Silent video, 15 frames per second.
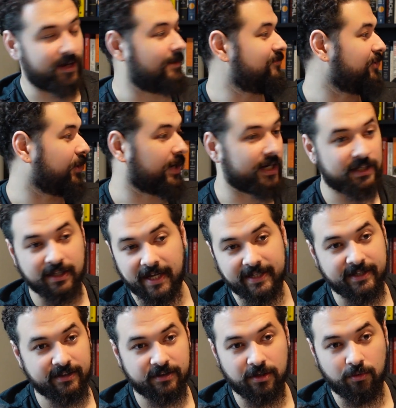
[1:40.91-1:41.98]
I'm very
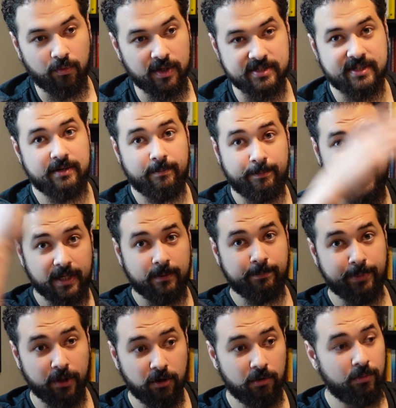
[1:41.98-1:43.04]
glad that there wasn't big
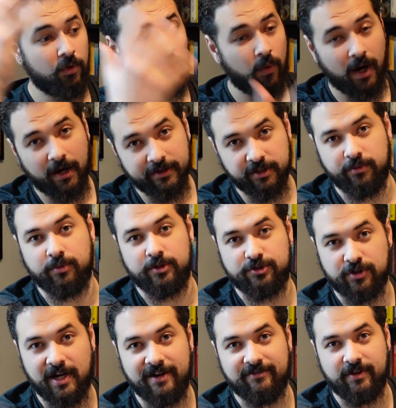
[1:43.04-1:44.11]
boom while you were
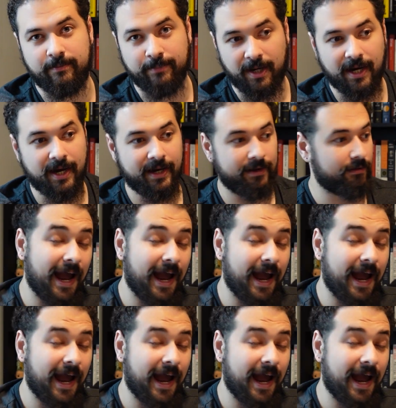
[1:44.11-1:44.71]
driving by.